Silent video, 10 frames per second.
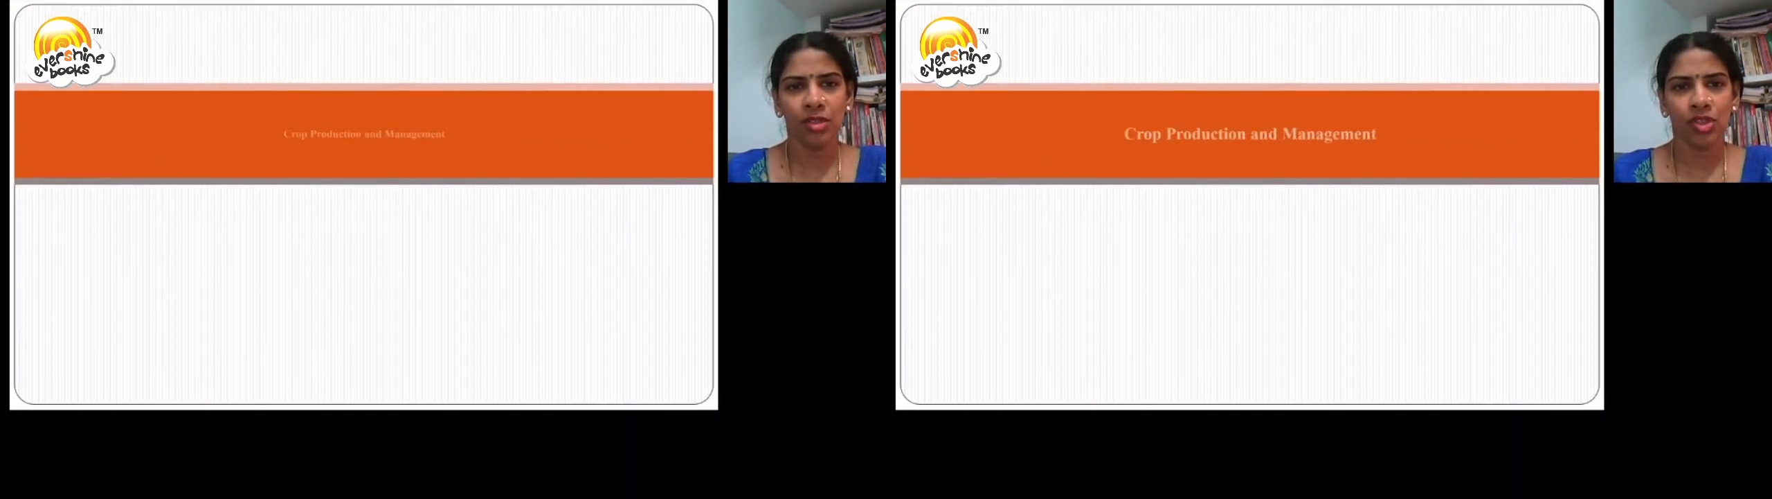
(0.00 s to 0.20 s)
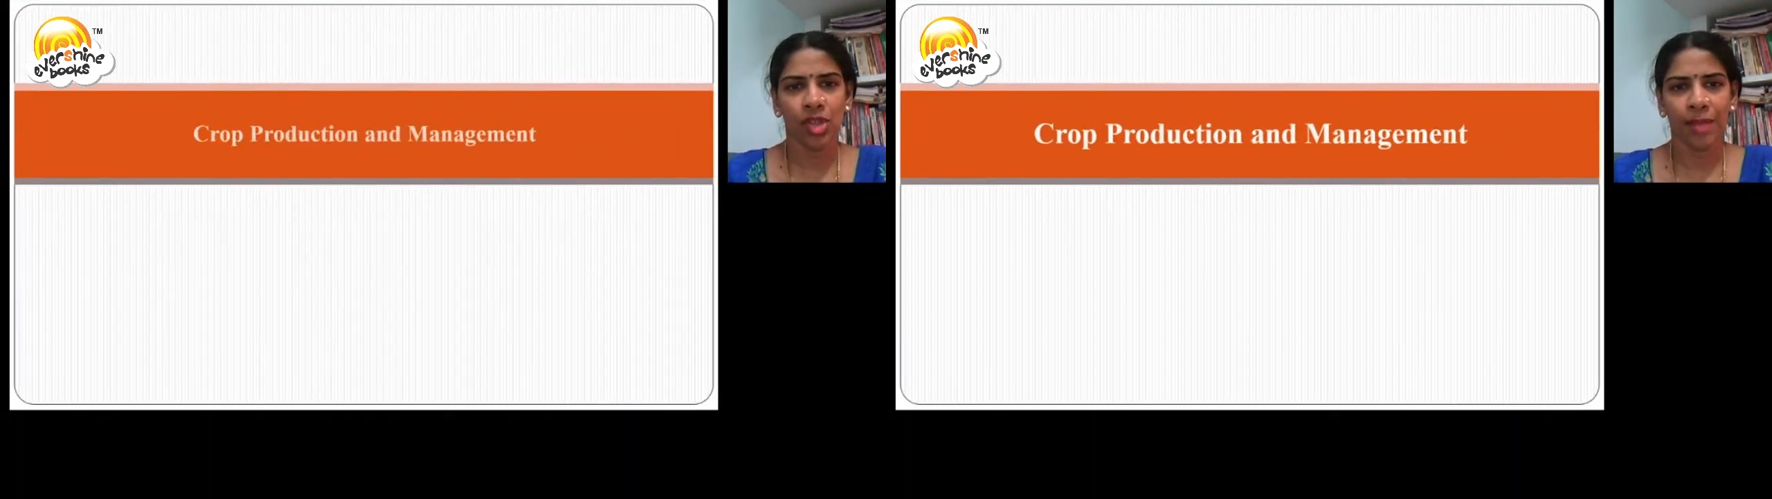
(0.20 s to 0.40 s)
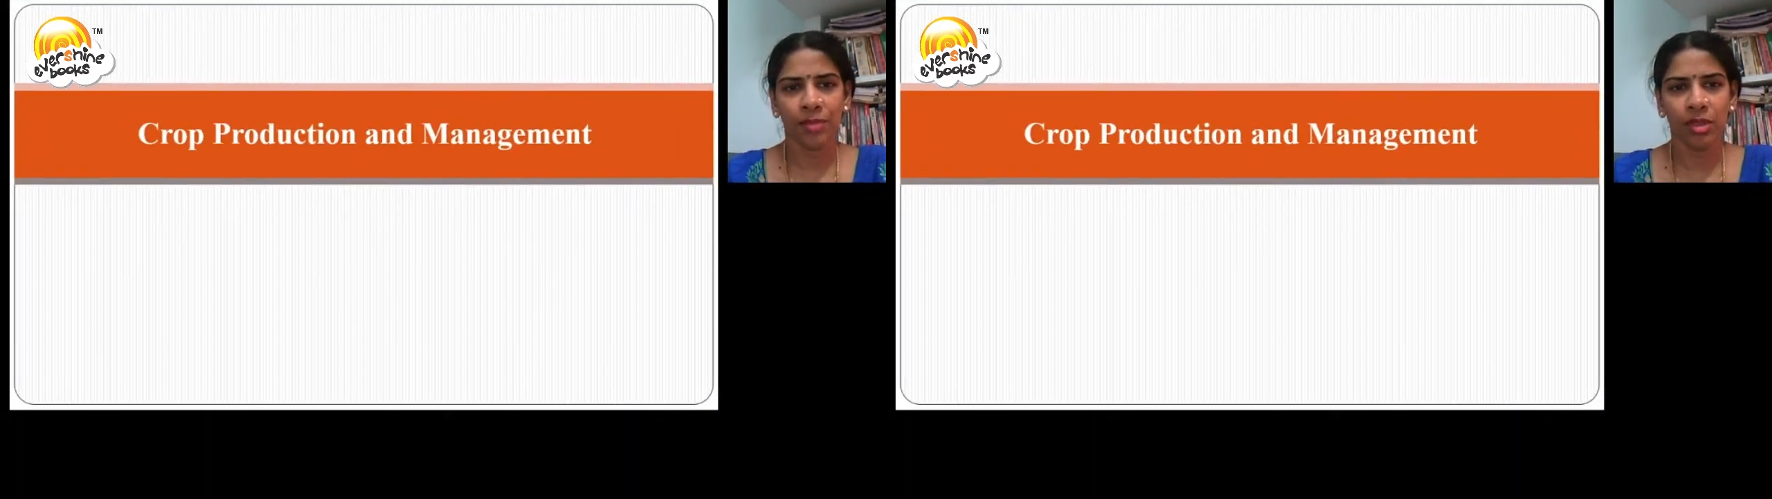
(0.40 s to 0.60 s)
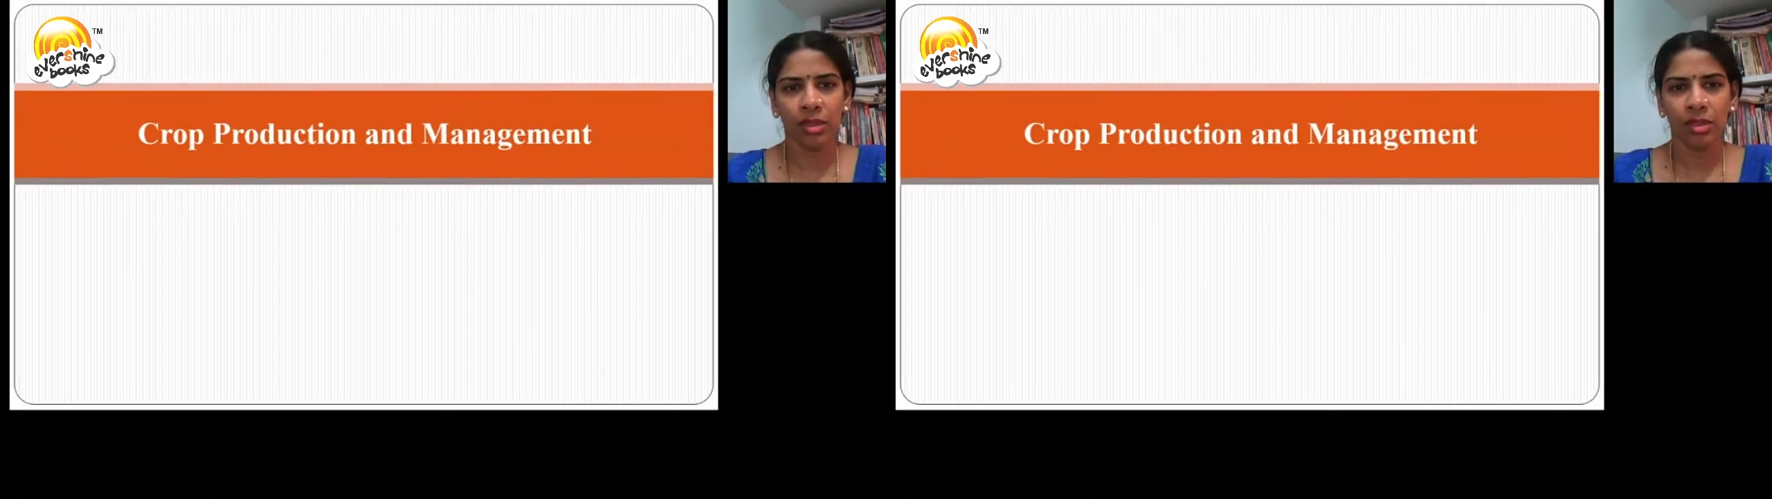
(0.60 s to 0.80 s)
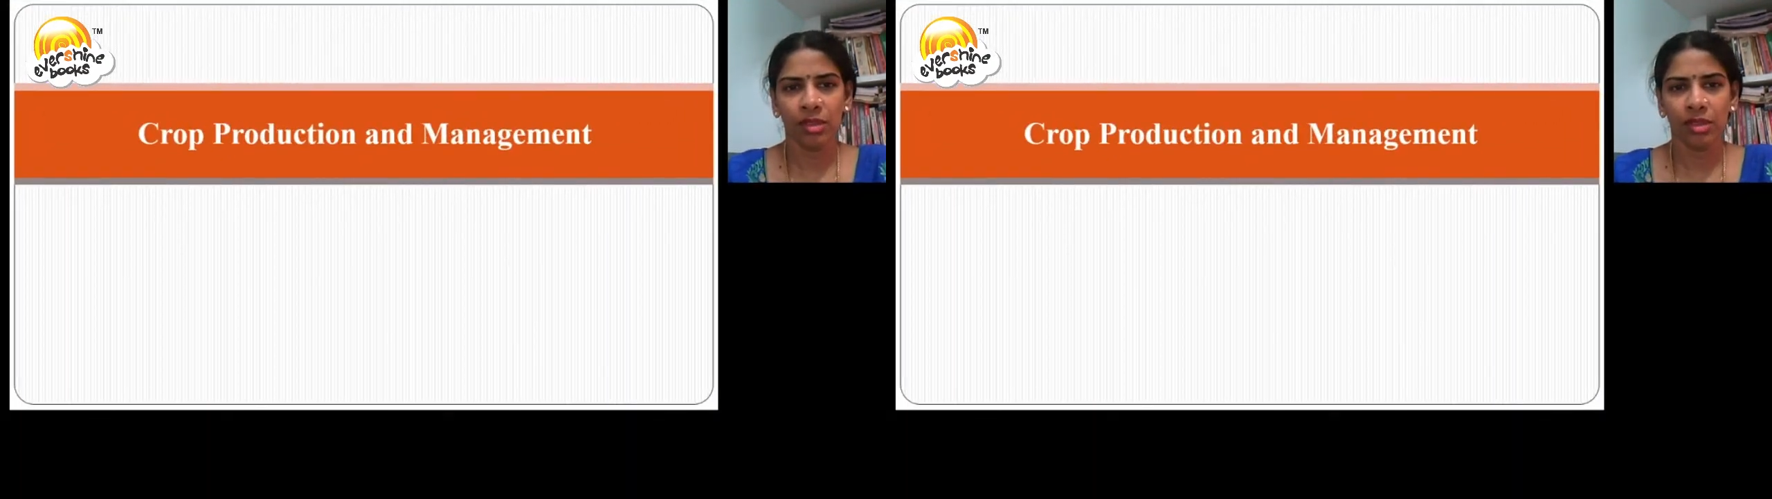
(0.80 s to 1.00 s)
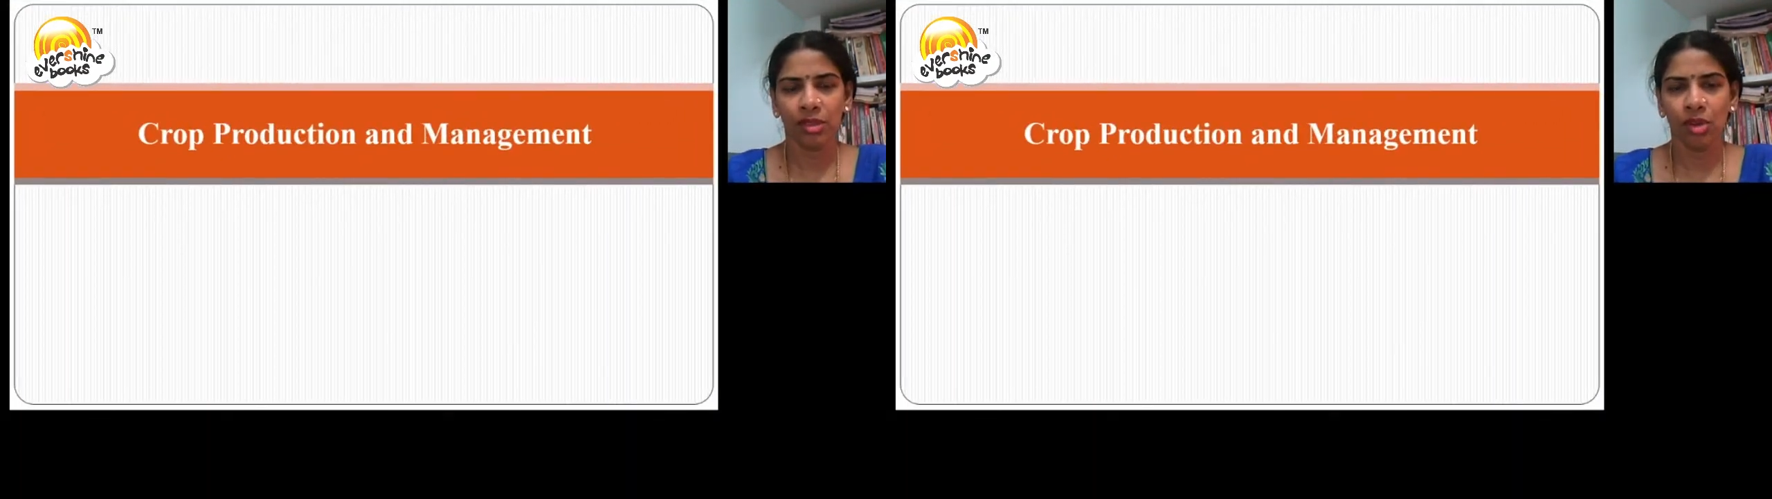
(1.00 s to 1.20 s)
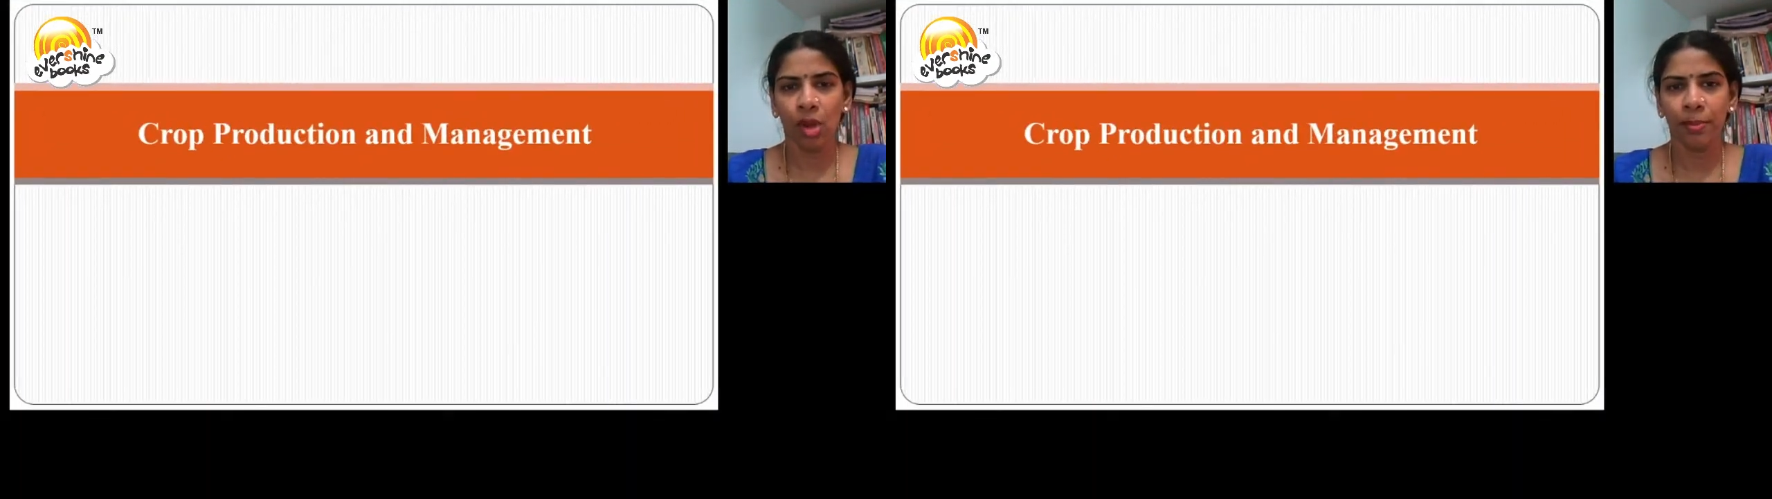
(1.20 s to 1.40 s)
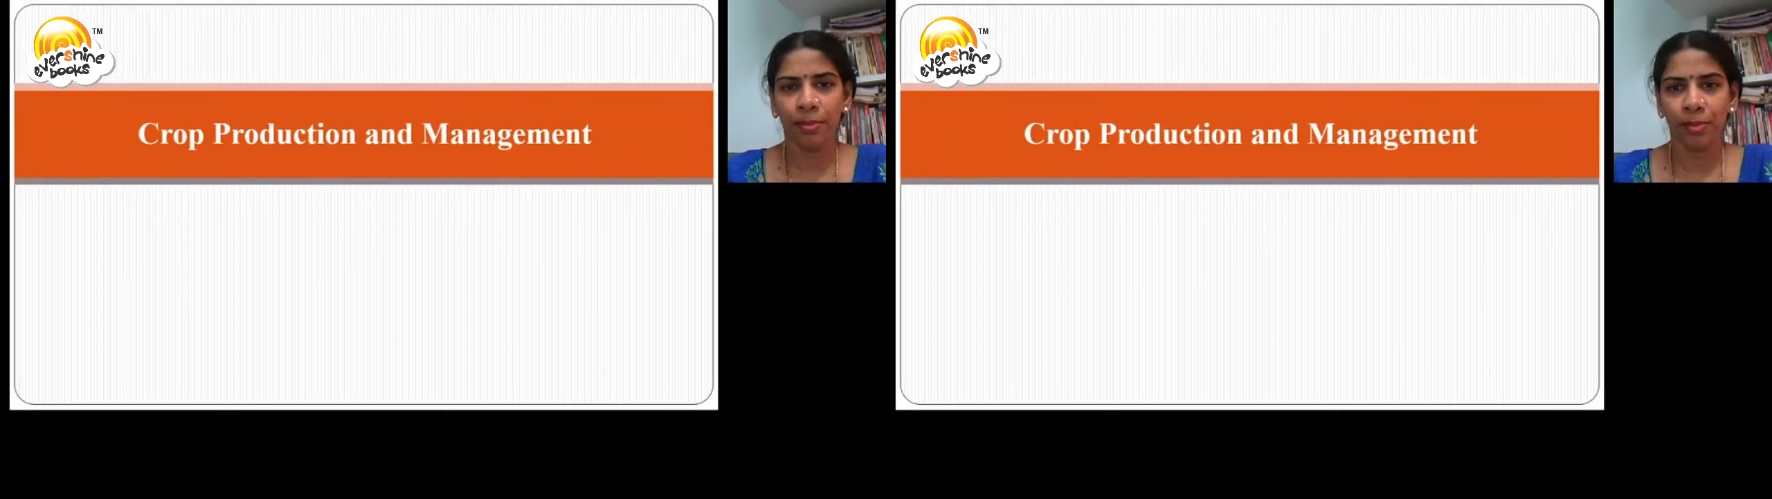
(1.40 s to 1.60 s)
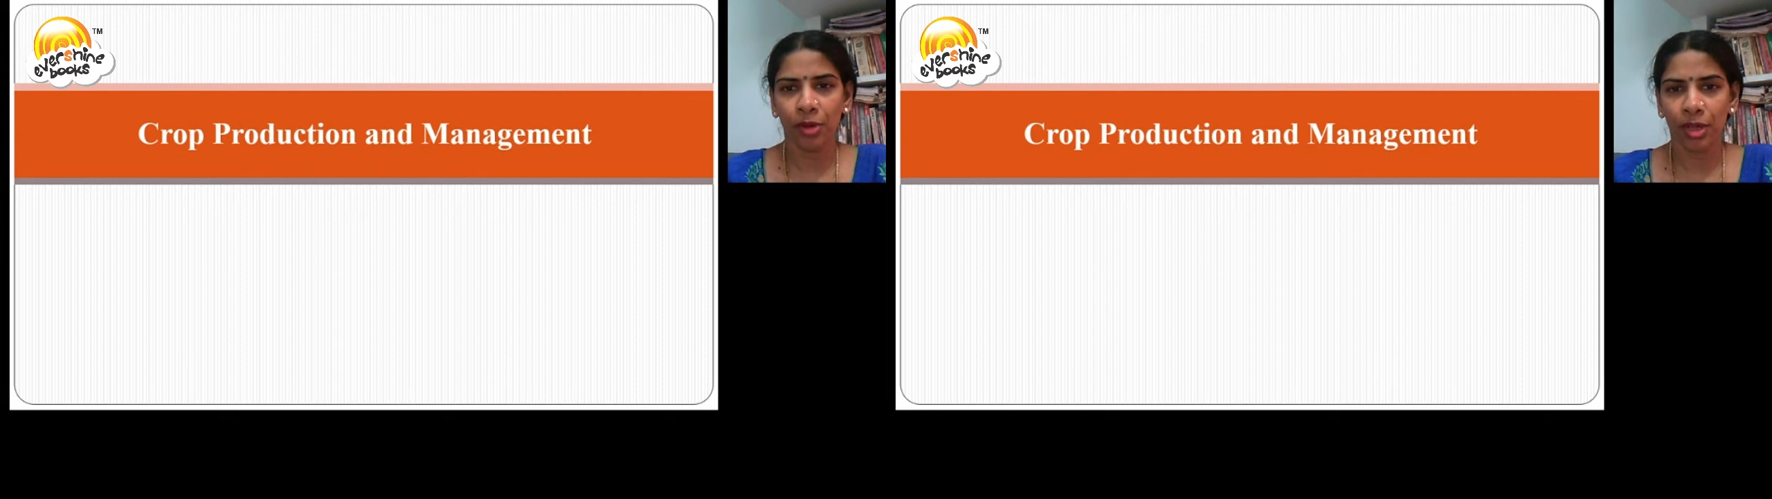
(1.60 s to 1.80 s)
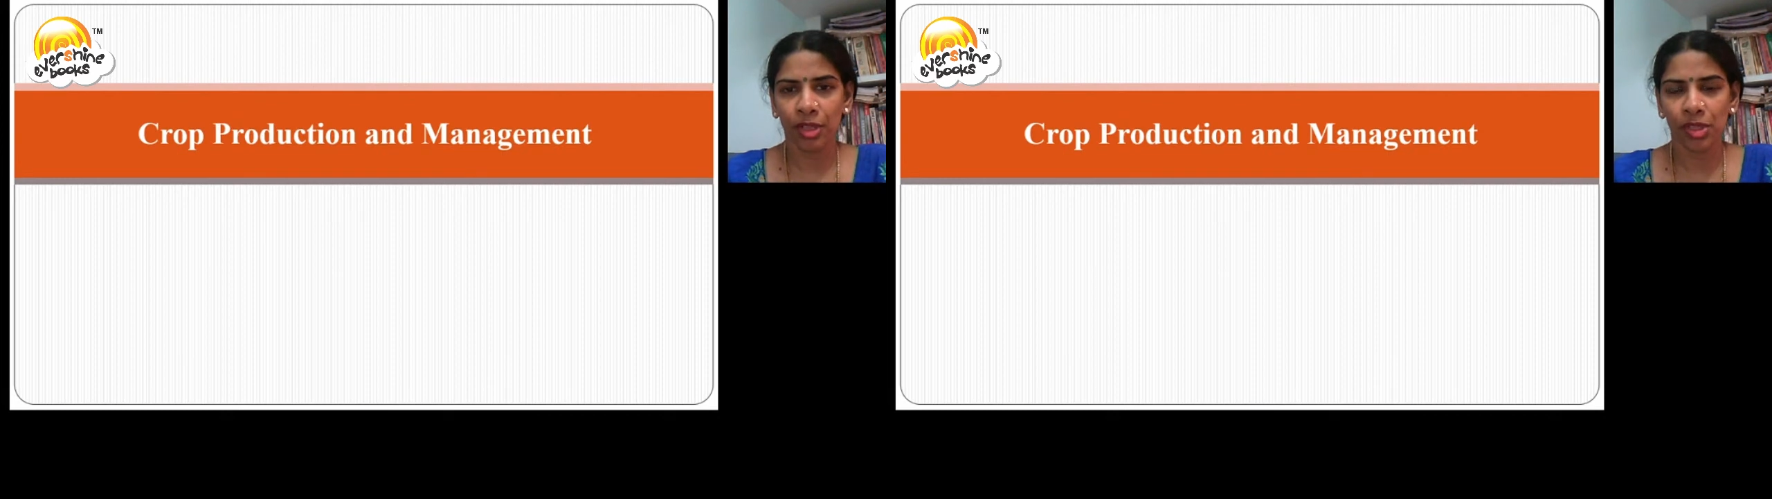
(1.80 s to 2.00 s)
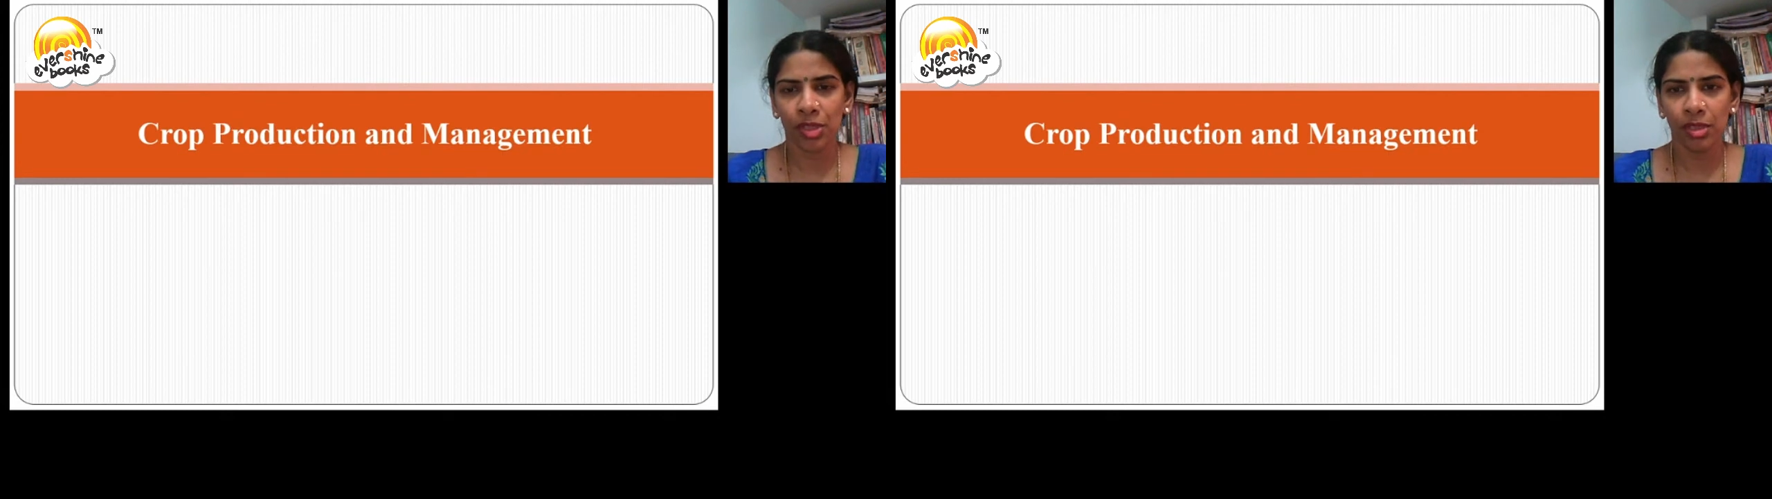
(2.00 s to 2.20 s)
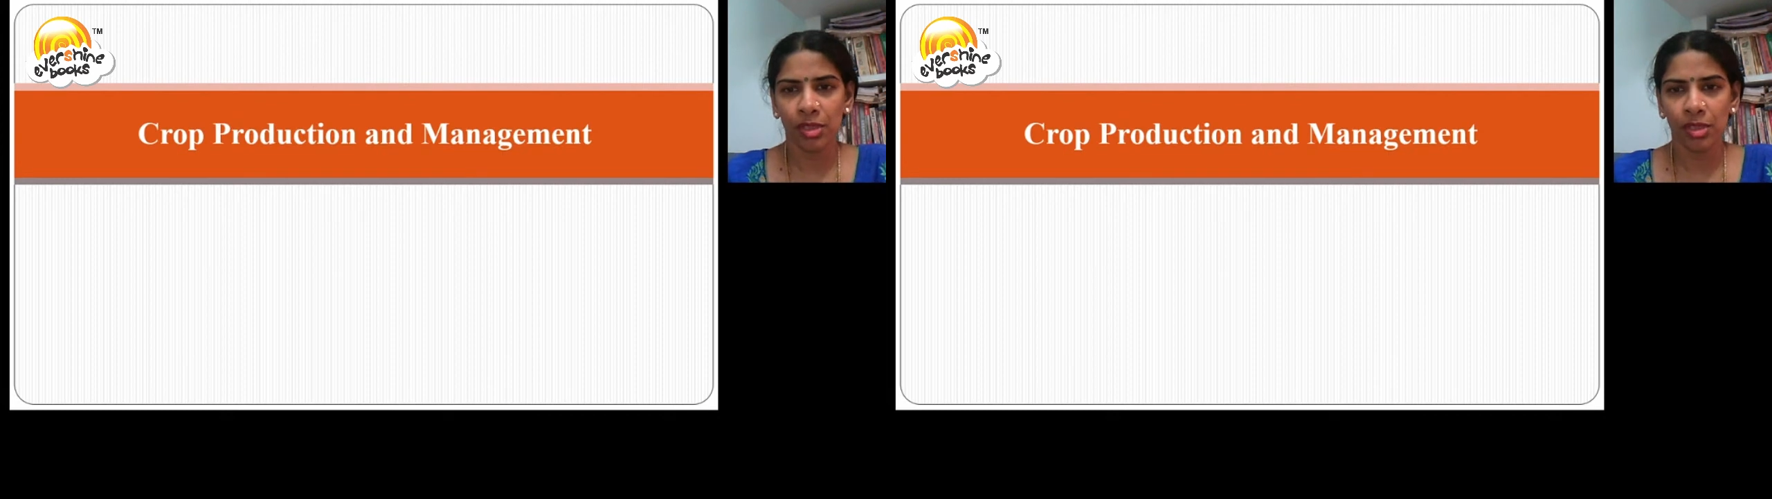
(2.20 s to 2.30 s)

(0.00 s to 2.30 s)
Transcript: Chapter Crop Production